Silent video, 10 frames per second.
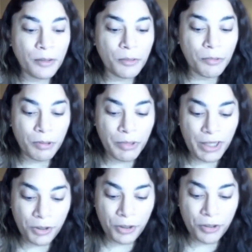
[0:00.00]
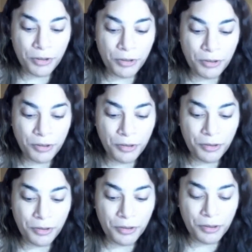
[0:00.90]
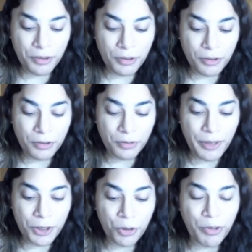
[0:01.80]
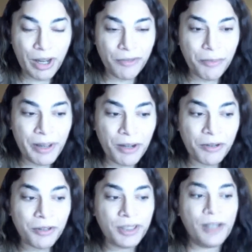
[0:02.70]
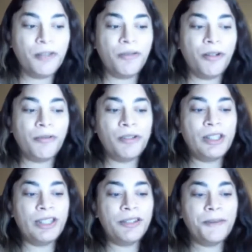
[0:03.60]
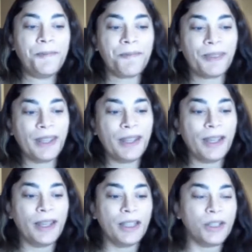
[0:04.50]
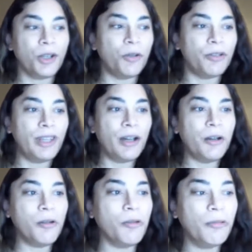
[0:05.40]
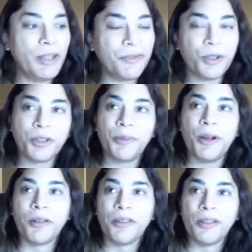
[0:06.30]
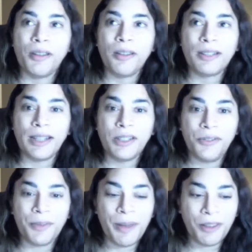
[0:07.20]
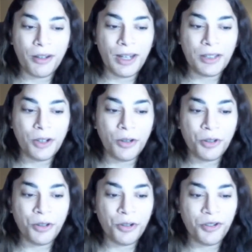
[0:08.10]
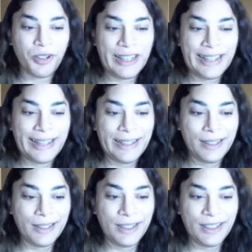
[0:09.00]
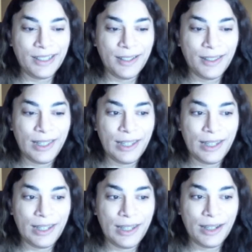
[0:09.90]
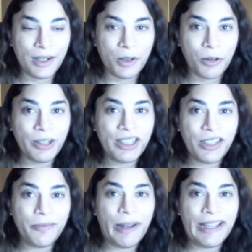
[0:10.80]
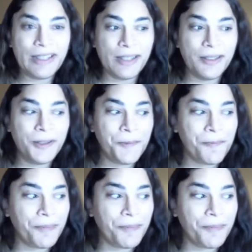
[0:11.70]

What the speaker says: we need to make sure we have a better understanding of all this. So now we've talked about the scientific method. Let's go to the cognitive biases.